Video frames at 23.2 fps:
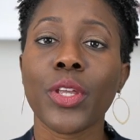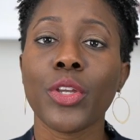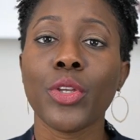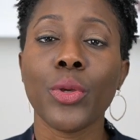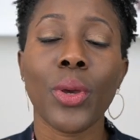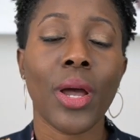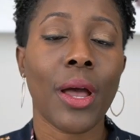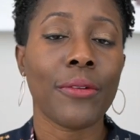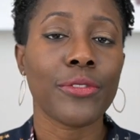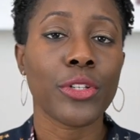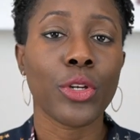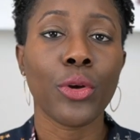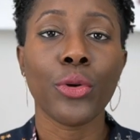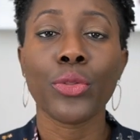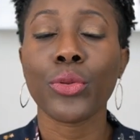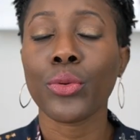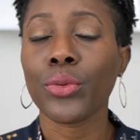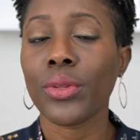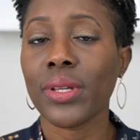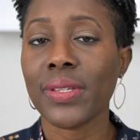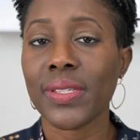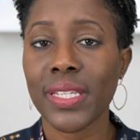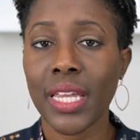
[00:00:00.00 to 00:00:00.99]
you have to go
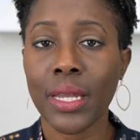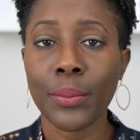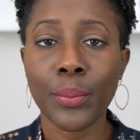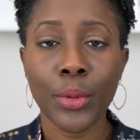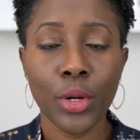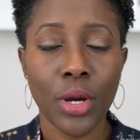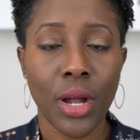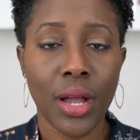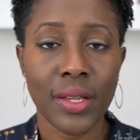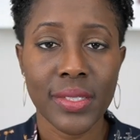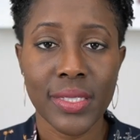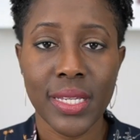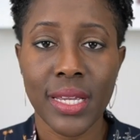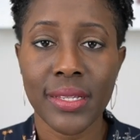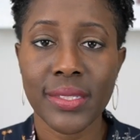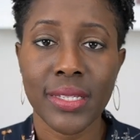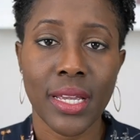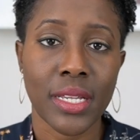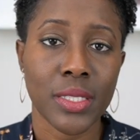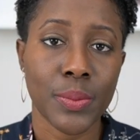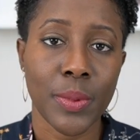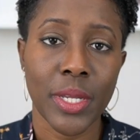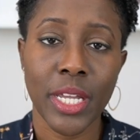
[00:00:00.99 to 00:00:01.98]
through the same
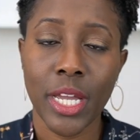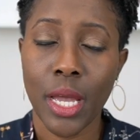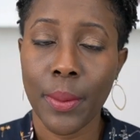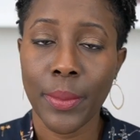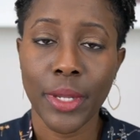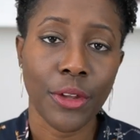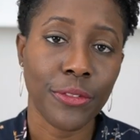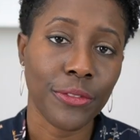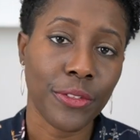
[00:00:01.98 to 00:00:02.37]
process as becoming